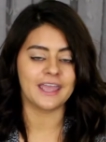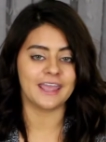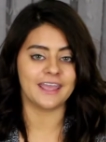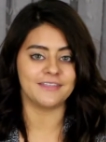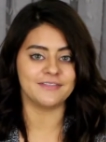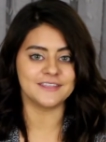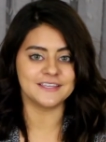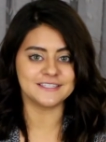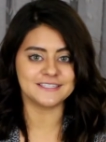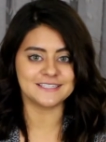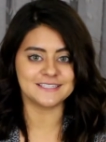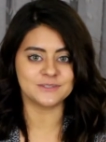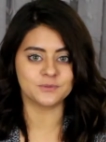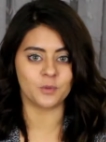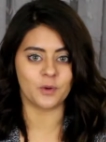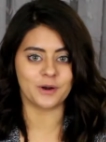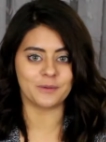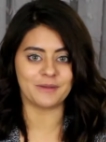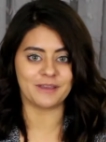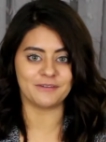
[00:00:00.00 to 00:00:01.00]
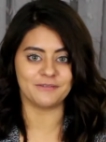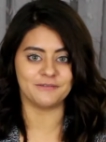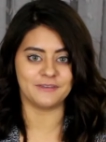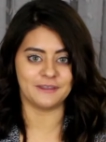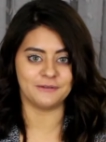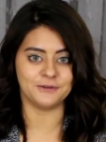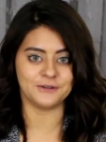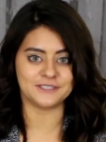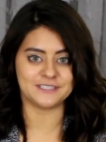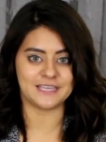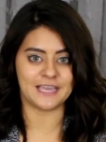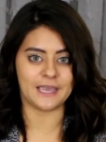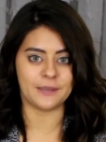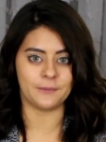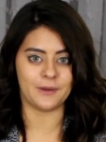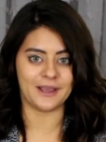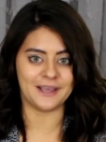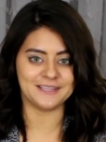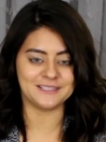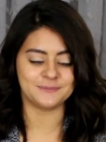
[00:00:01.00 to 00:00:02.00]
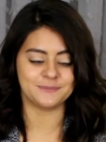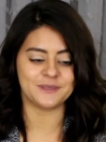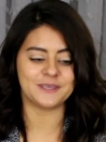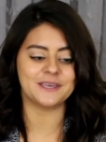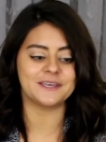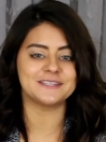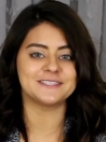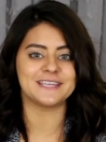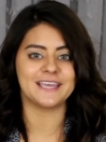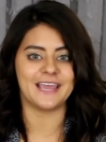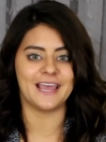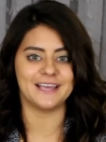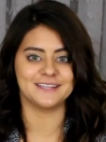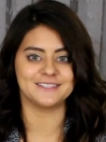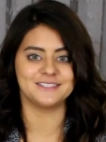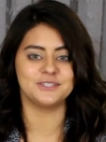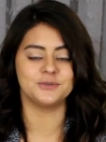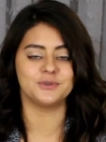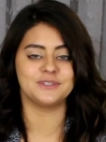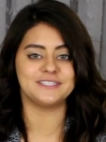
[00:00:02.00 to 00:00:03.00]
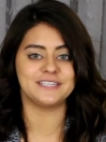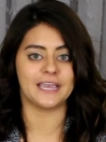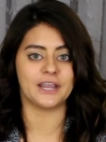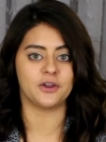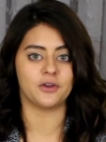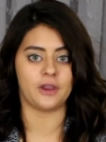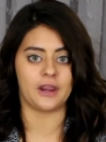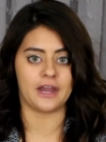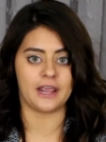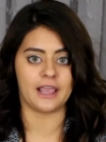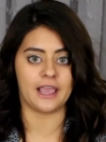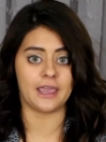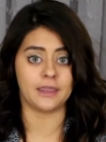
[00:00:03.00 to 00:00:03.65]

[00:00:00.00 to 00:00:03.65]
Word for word: And this is one of my favorite DIYs because it has to do with decorating.